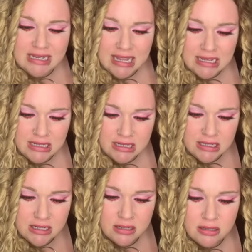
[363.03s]
tint,
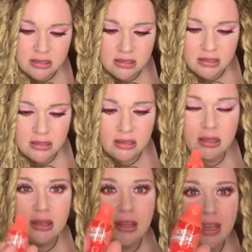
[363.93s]

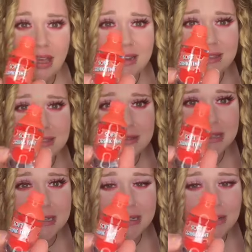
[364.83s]
and it's like
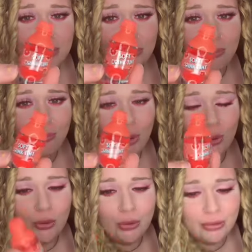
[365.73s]
in a little
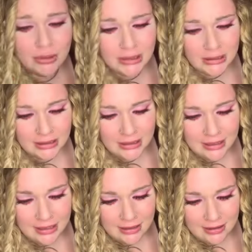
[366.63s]
bottle.
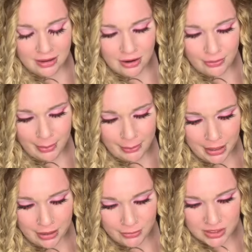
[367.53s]
I can't remember
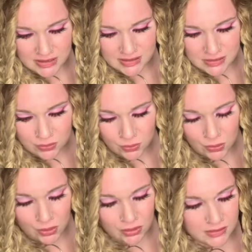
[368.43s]
how much this
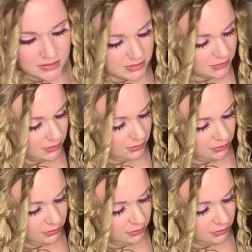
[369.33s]
was,